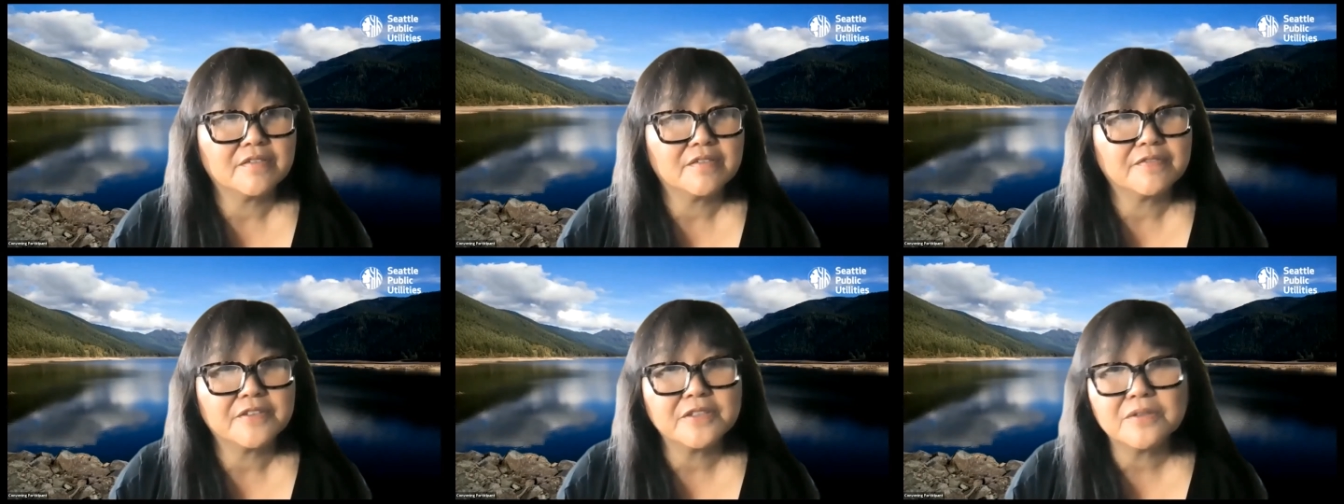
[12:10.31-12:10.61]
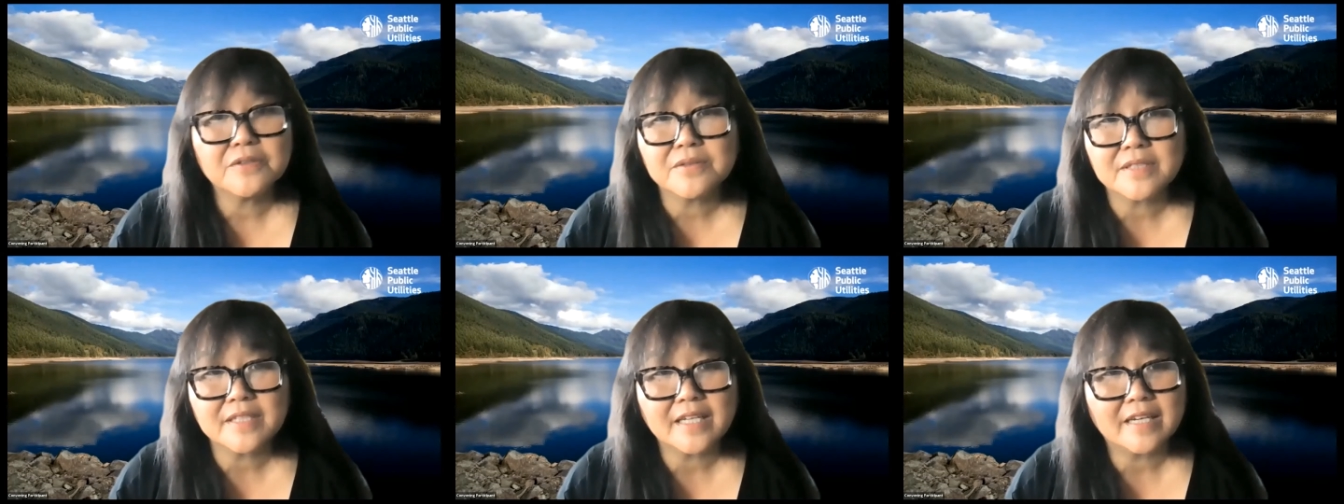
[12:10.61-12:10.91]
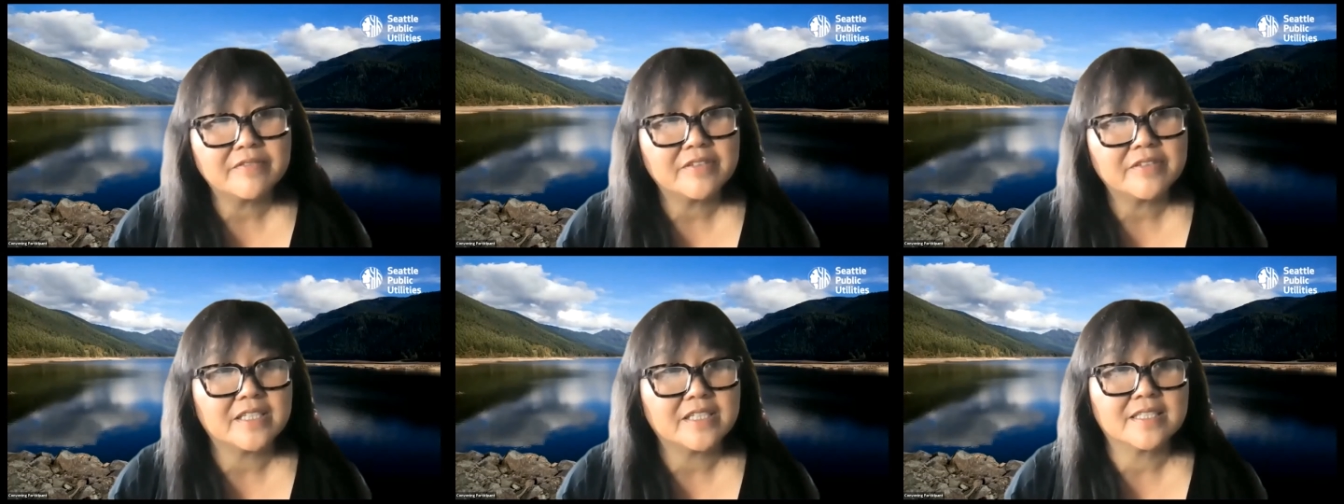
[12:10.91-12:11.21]
few
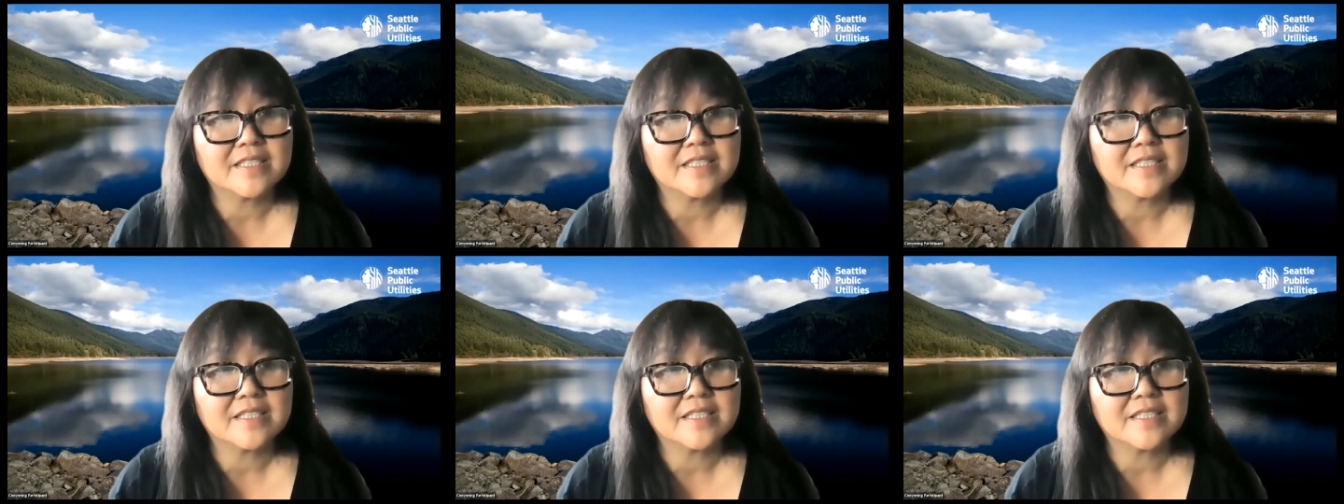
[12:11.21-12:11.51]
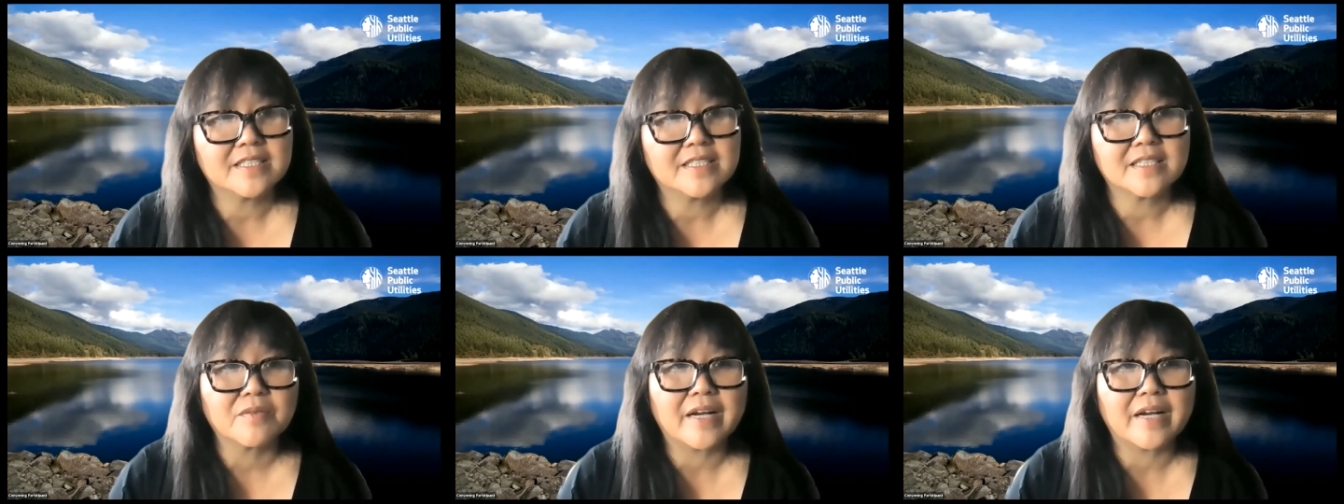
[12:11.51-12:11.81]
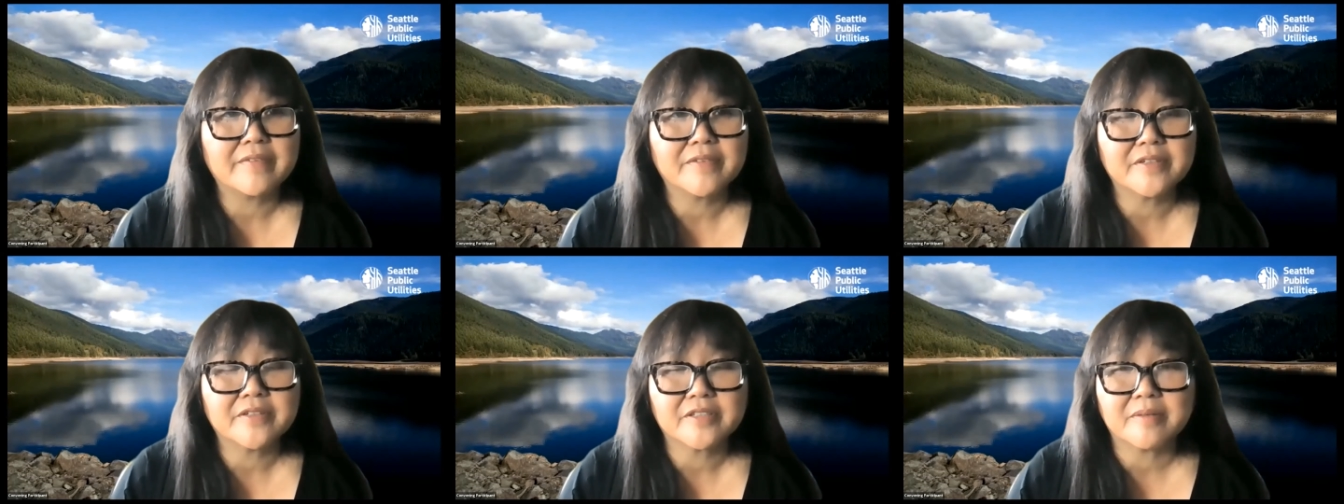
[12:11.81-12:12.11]
levees can
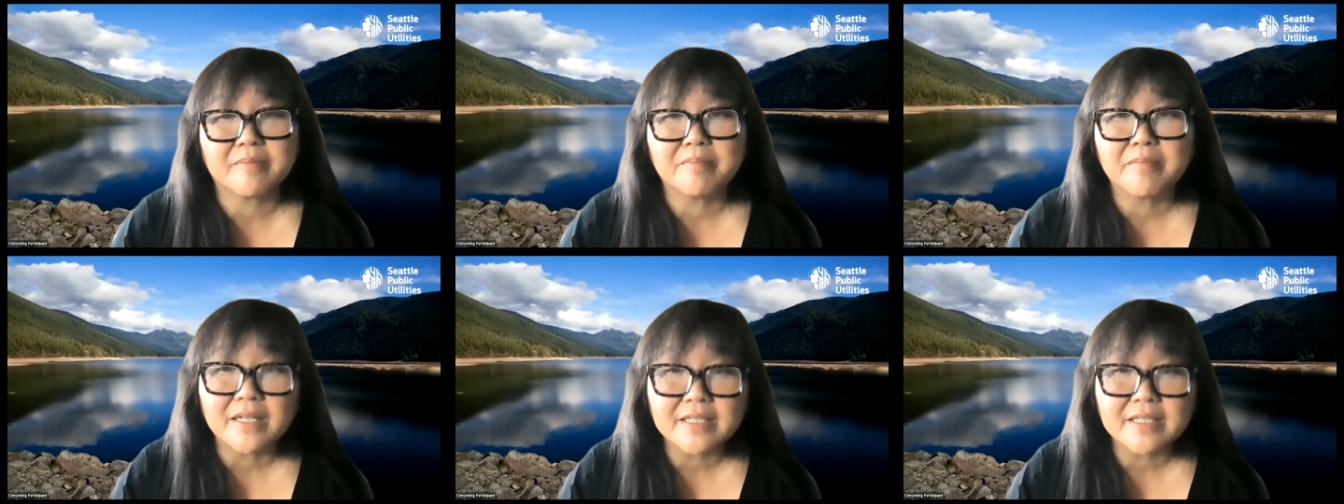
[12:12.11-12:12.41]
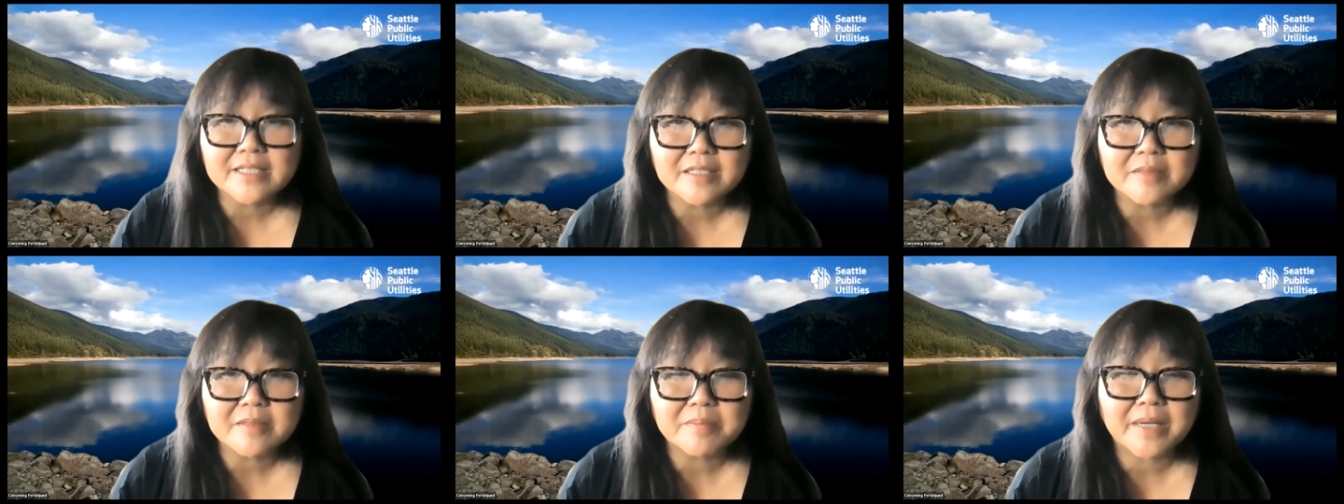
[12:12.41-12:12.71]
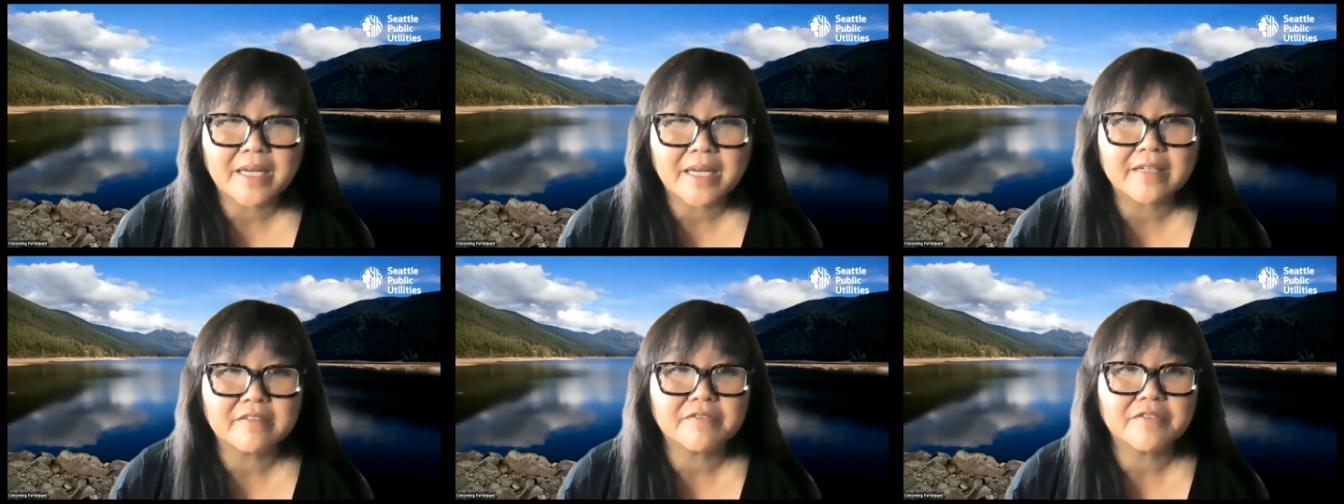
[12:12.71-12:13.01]
rival the
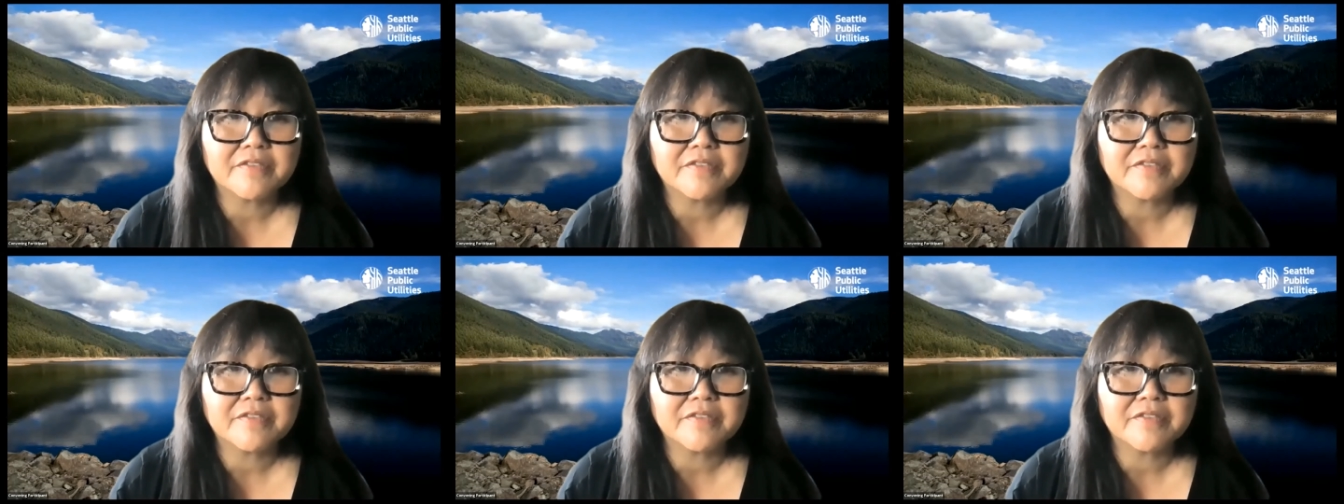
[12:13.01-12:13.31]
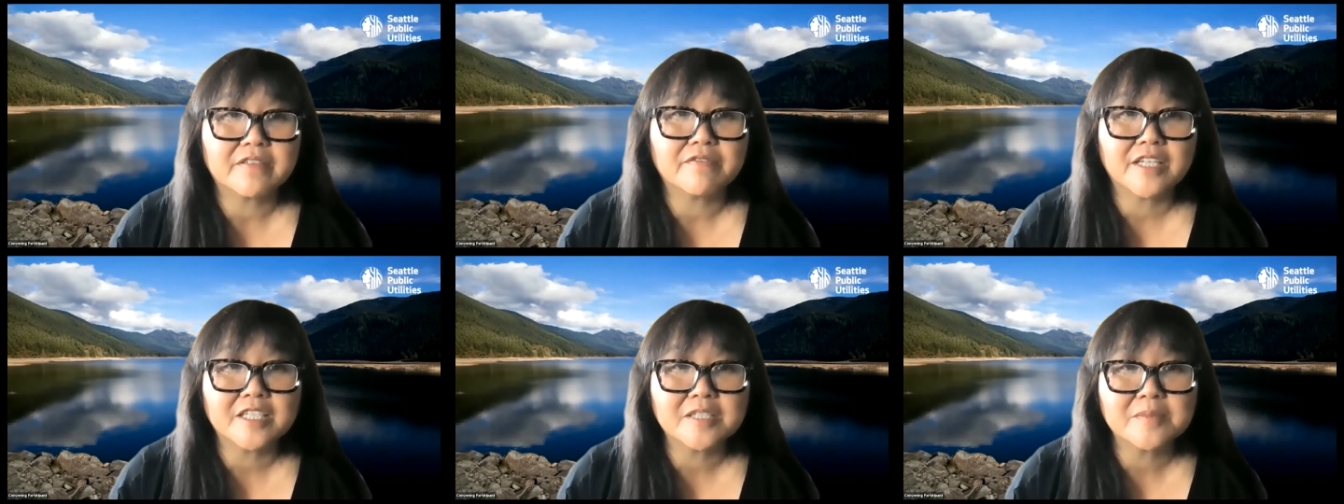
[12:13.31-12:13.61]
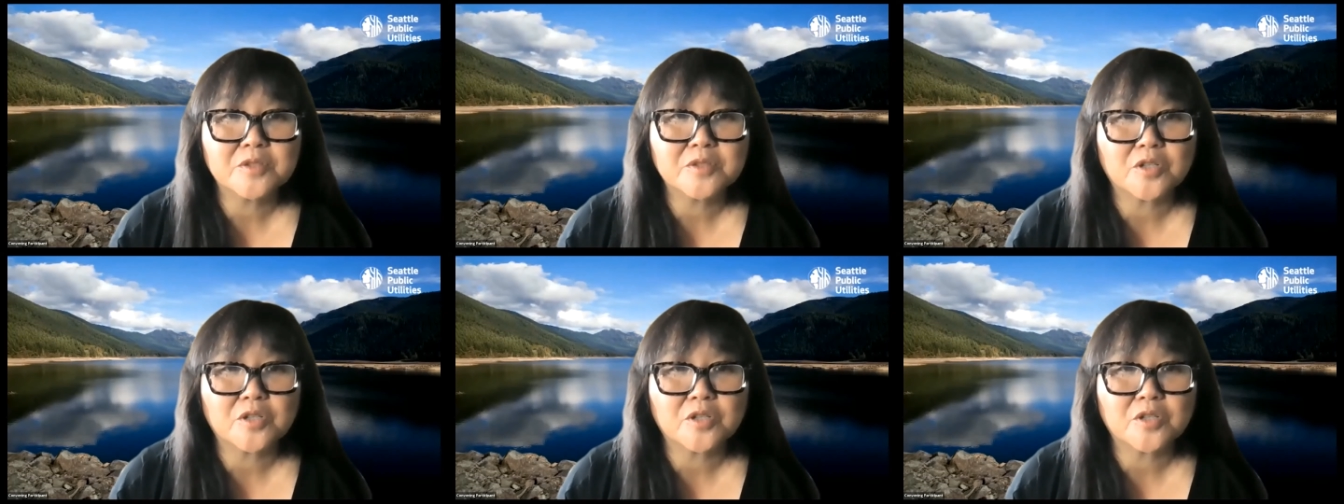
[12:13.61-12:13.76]
multi-benefit flood